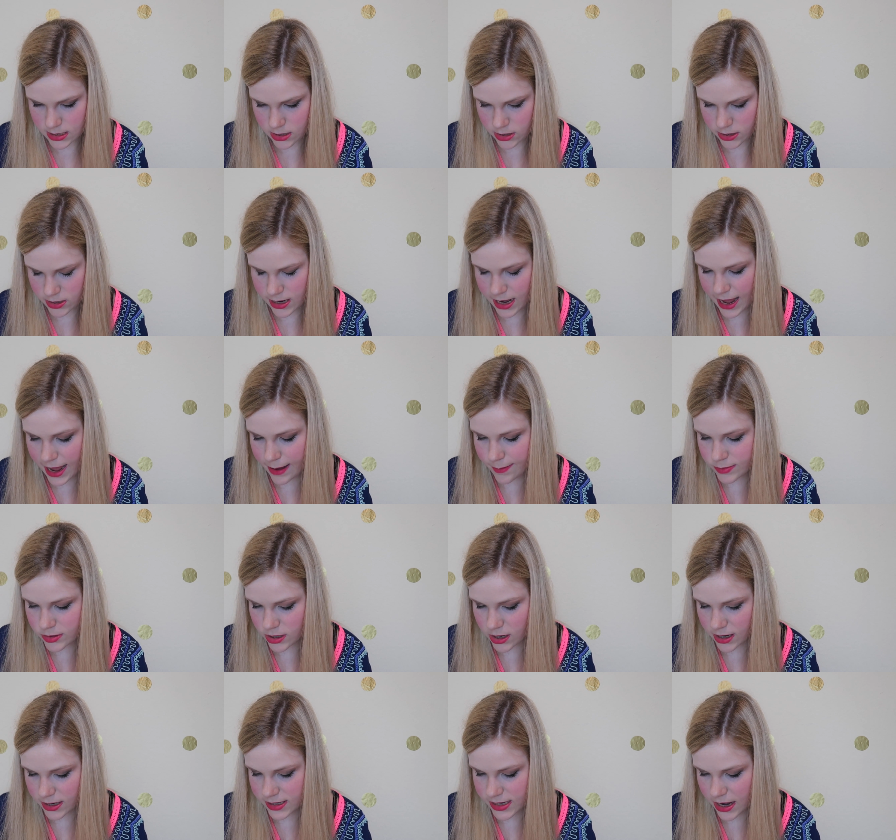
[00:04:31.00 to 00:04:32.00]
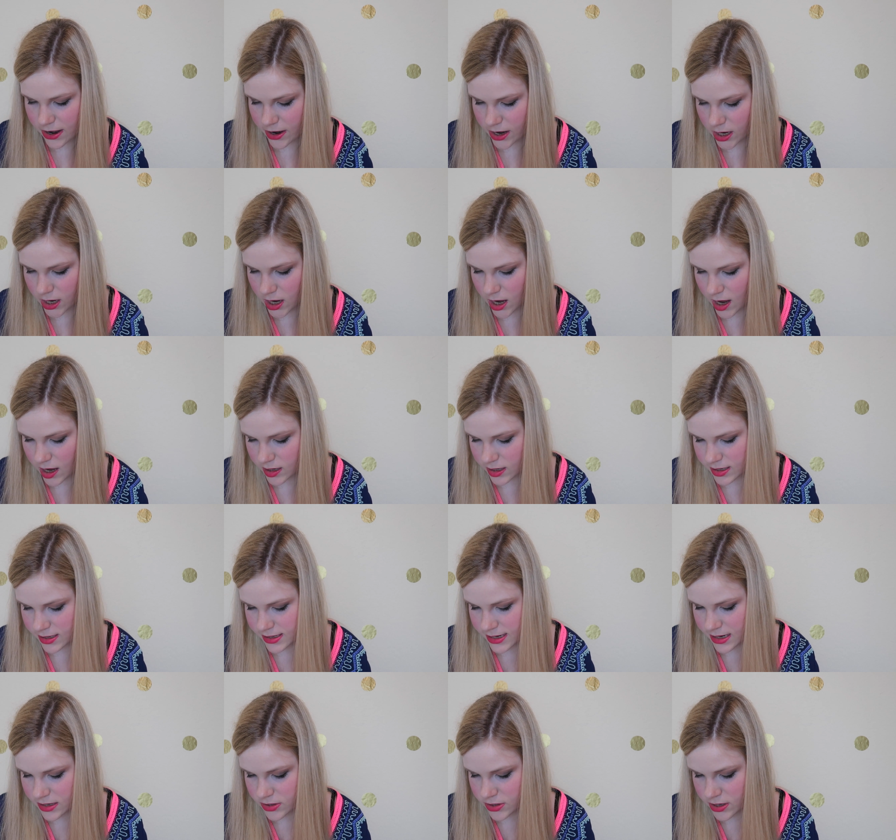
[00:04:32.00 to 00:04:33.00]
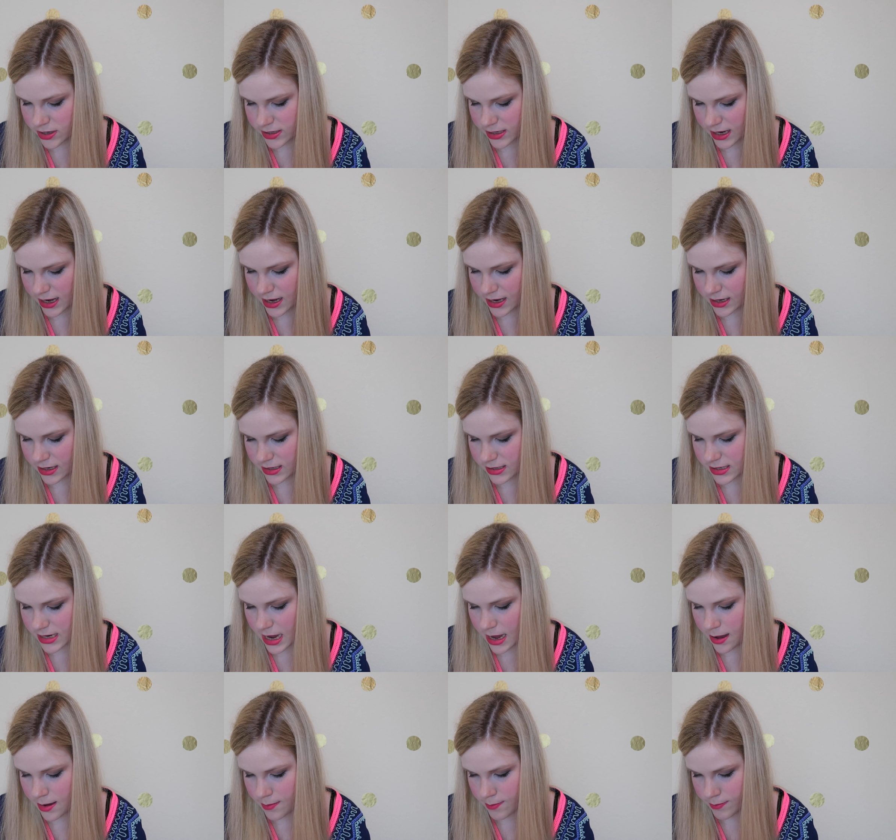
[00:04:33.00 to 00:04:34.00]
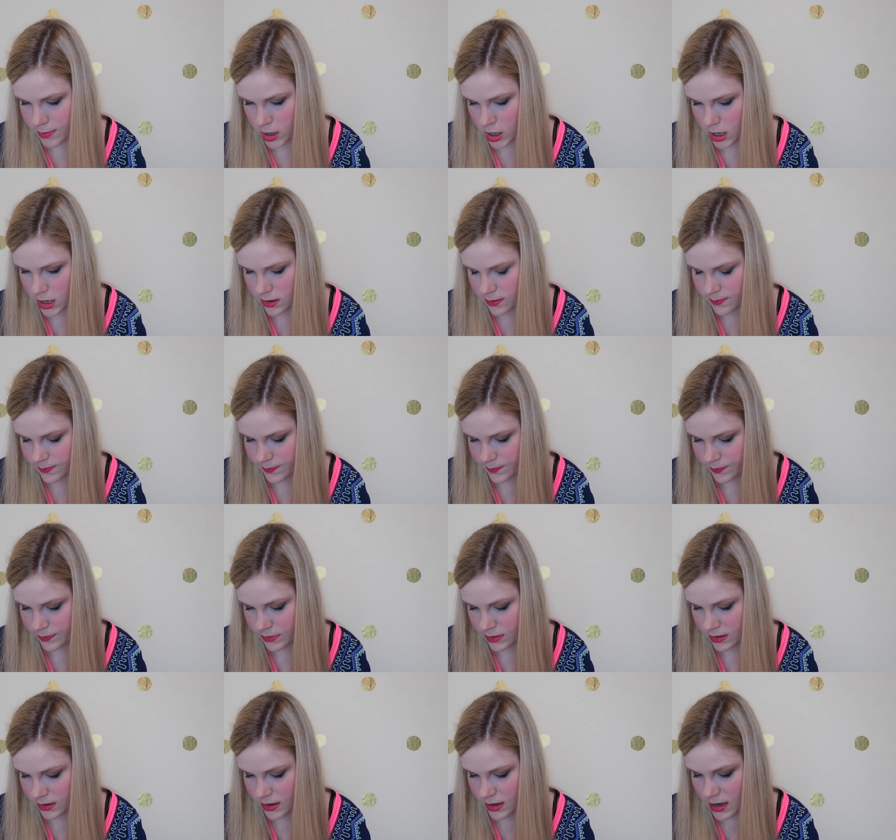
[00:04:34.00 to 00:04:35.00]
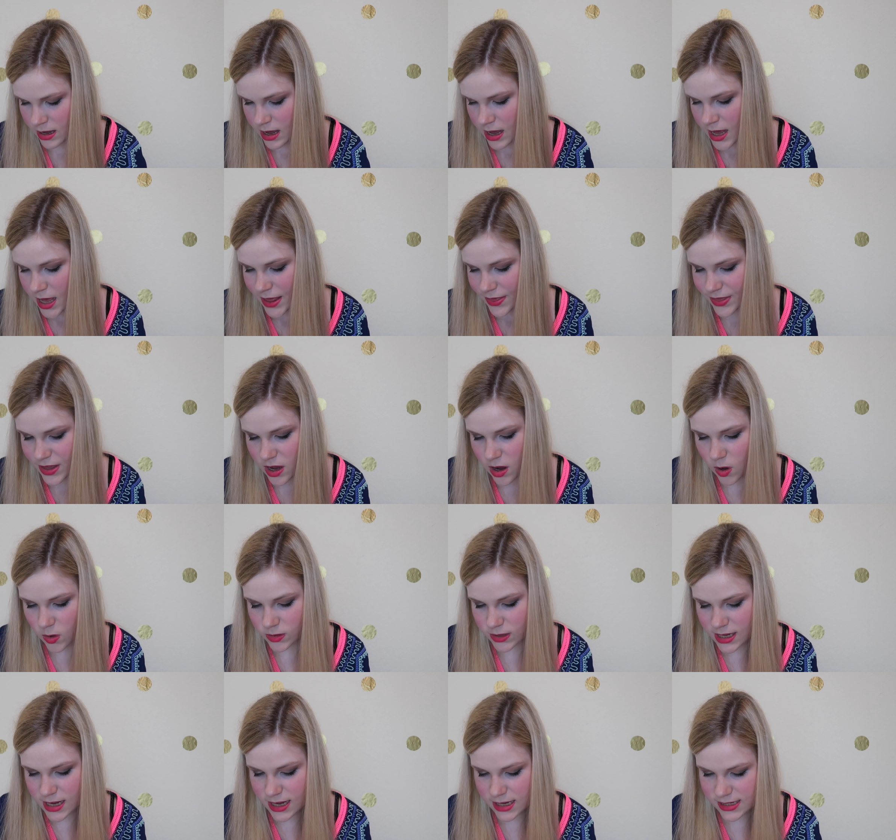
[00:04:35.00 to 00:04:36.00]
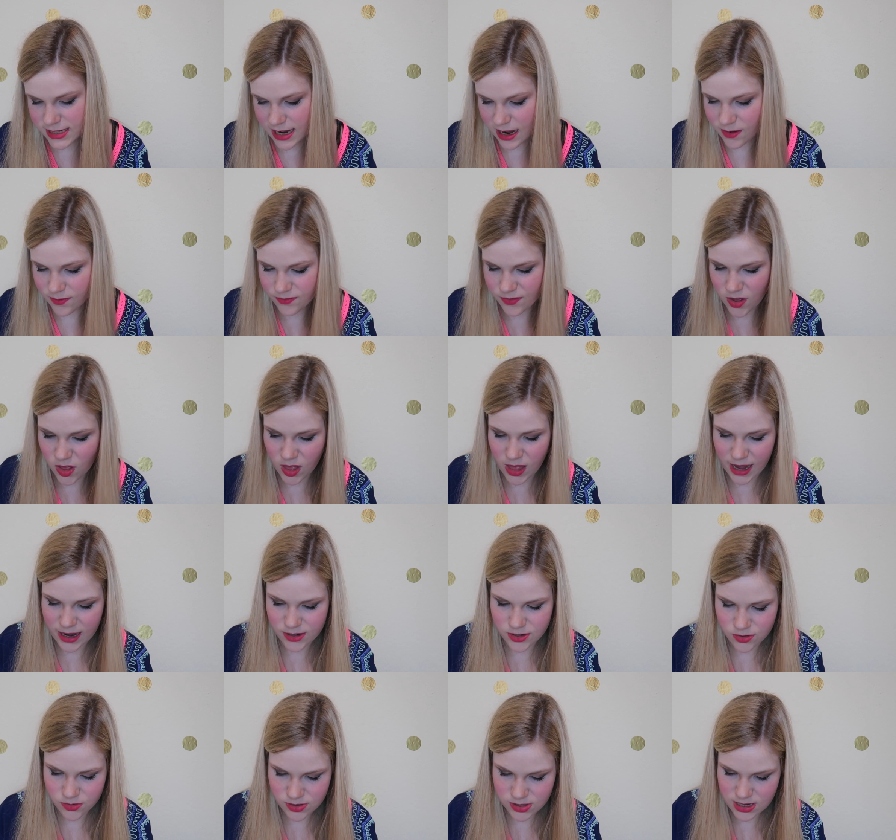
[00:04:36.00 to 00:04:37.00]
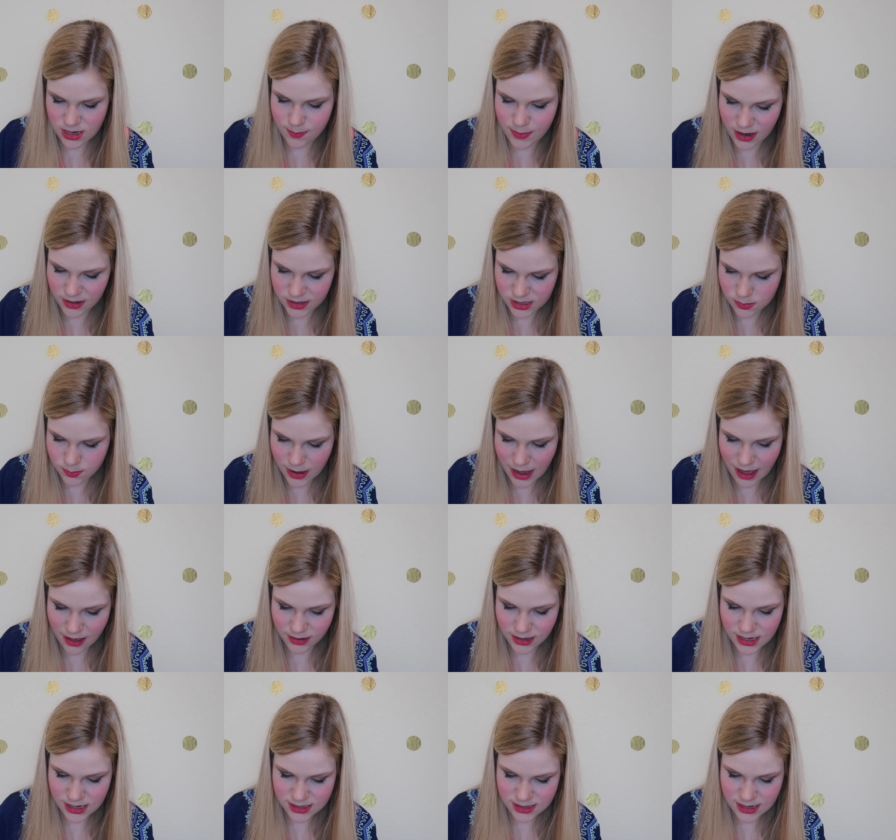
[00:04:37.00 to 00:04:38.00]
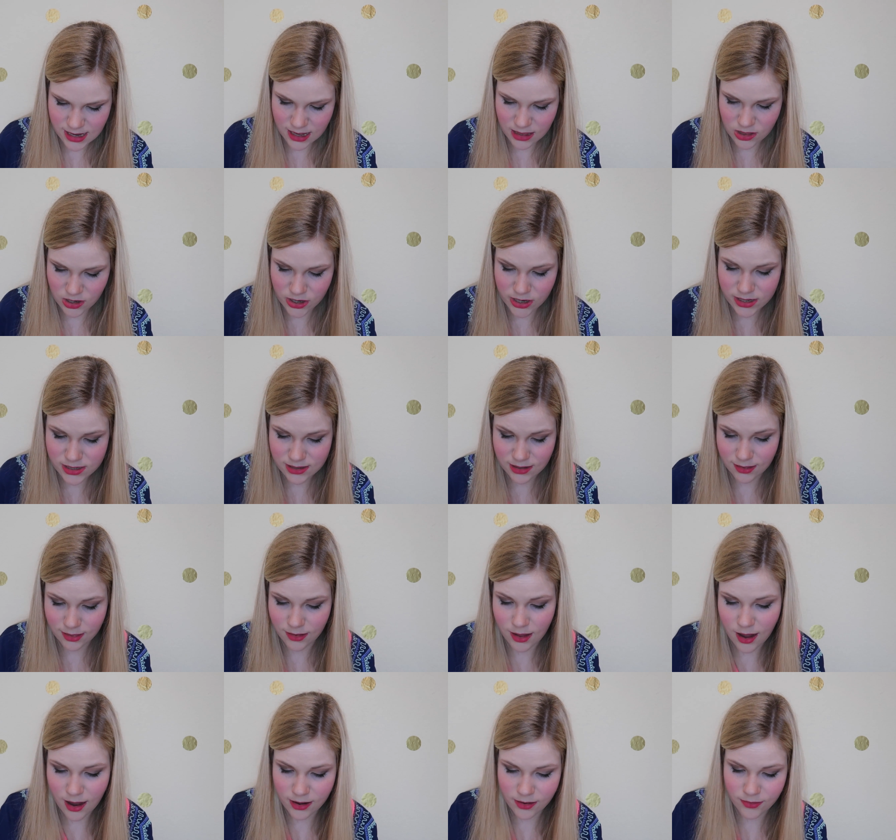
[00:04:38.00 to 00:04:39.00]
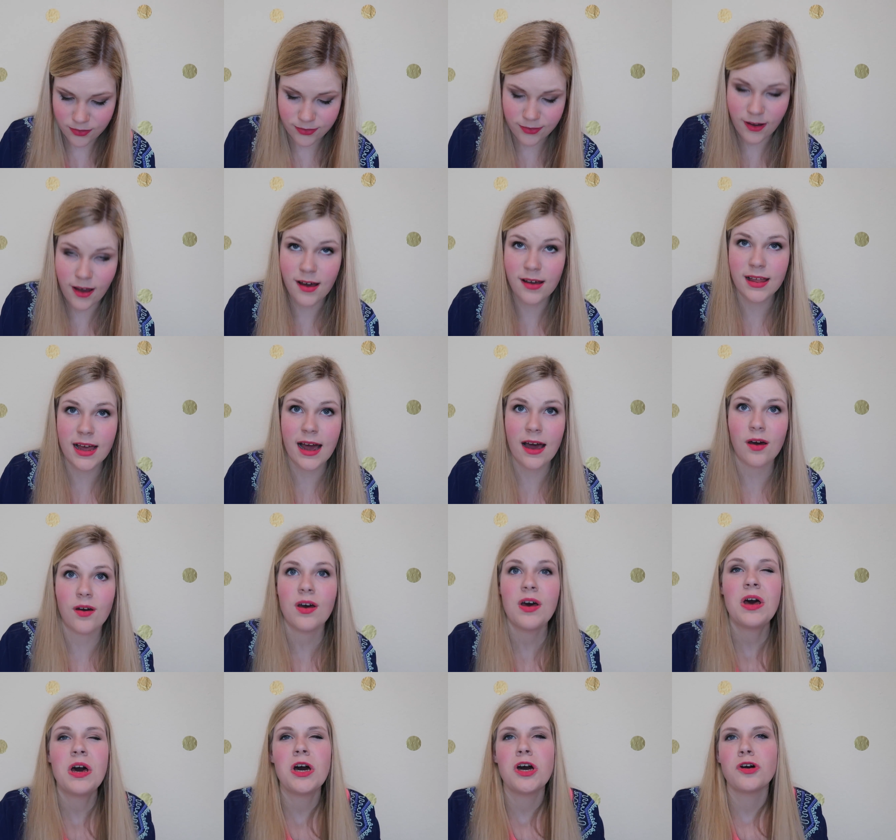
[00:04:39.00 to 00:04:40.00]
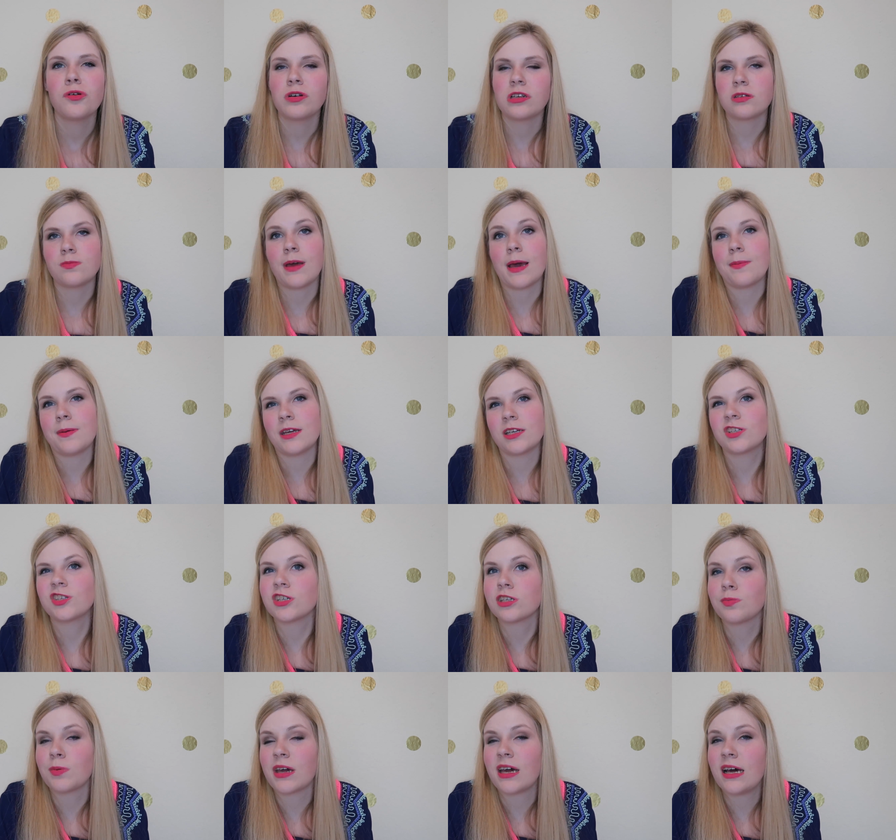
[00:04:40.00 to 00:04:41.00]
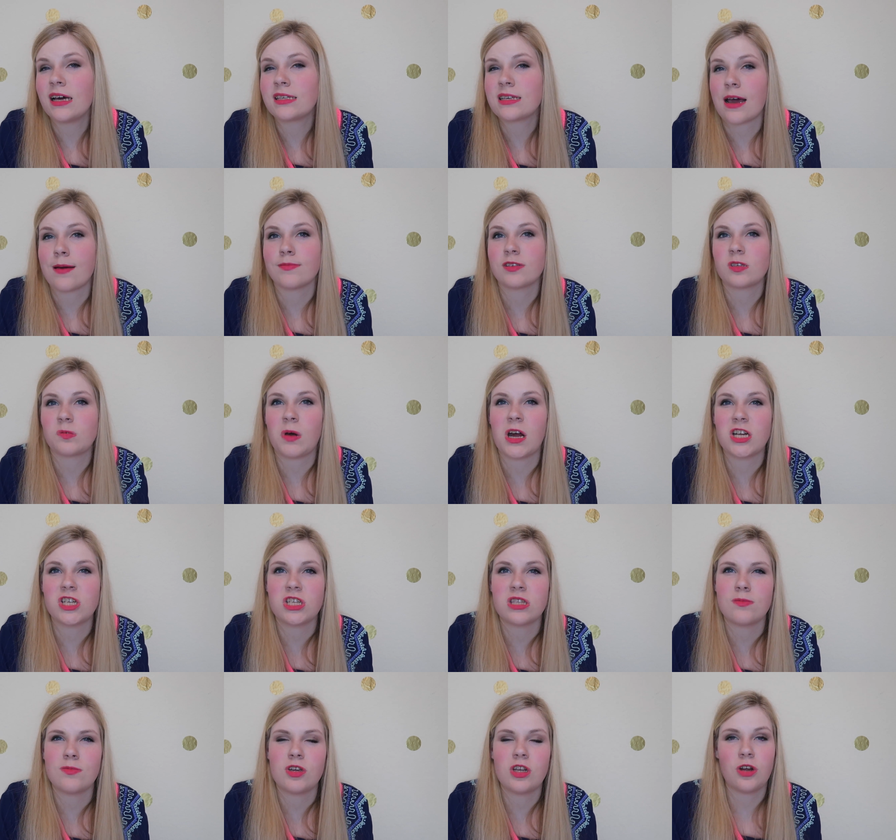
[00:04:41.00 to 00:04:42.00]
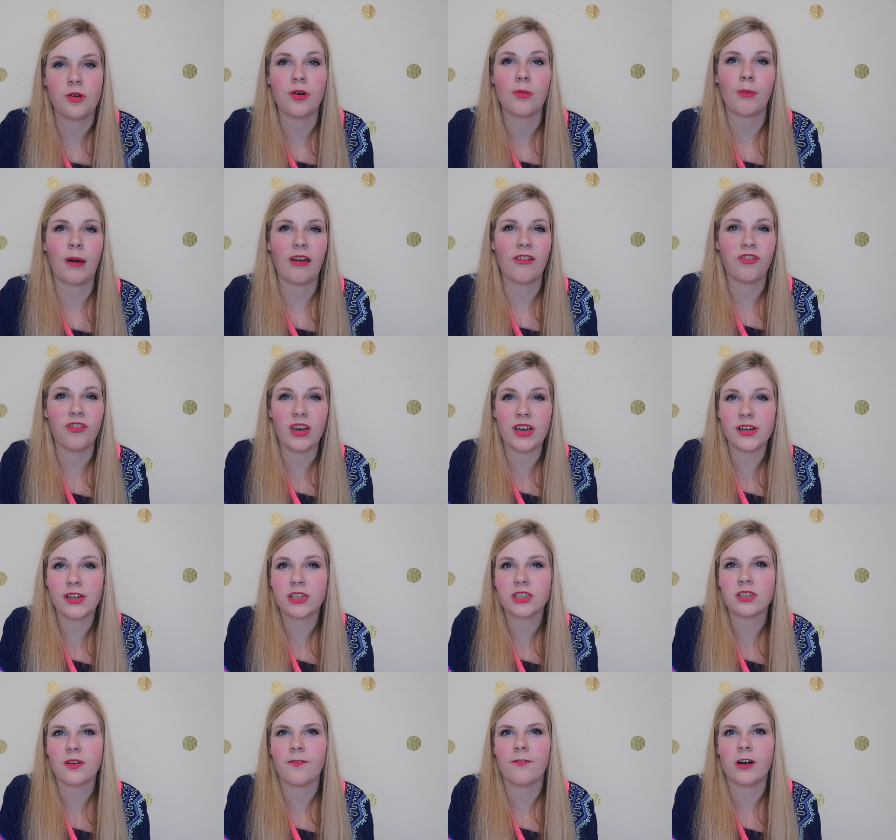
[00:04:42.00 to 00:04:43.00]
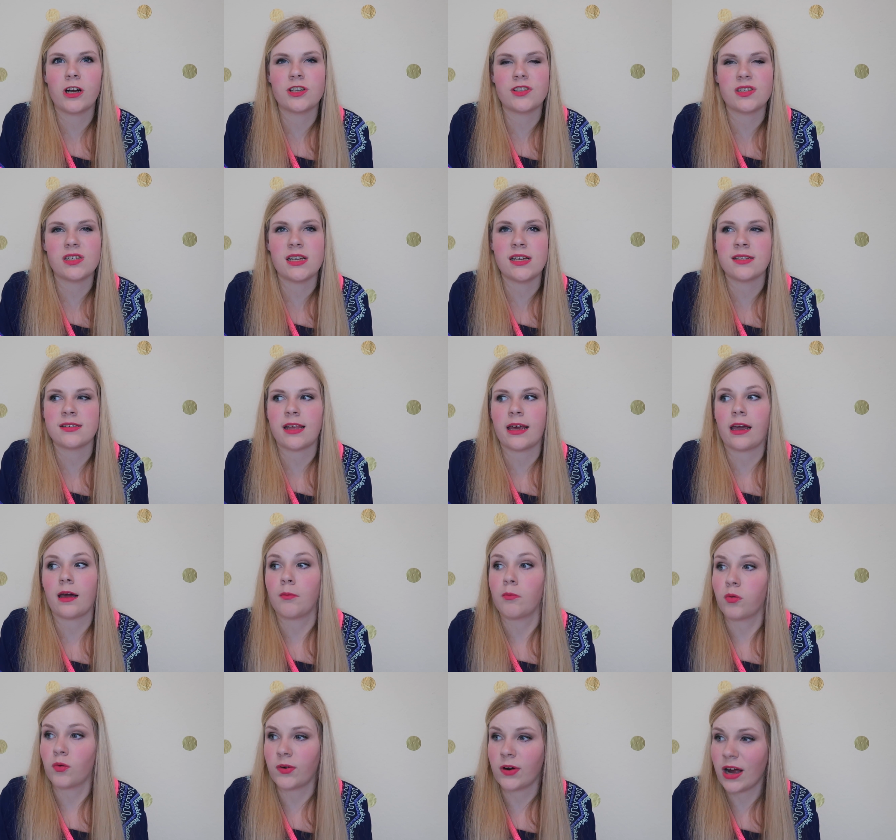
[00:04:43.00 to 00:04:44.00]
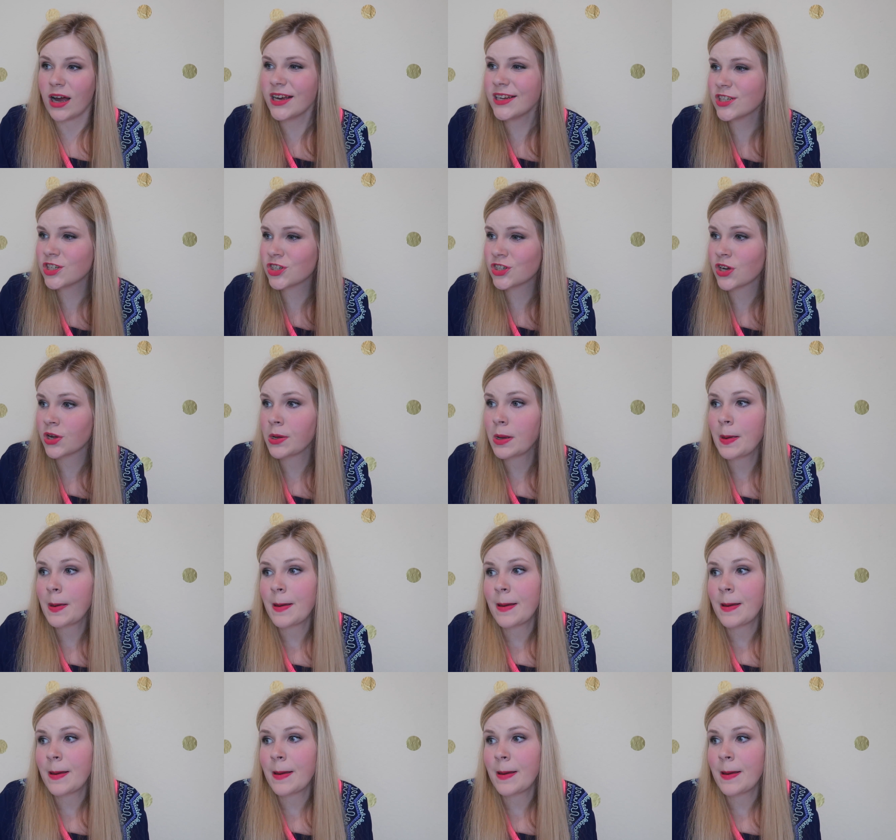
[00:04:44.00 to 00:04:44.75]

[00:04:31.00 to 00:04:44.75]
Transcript: Their names are Terracotta, Desert, and Timber. The only downfall I do see about this palette is that there's a lot of fallout, which maybe it's just because I'm swatching them, you know, with my fingers versus like a brush.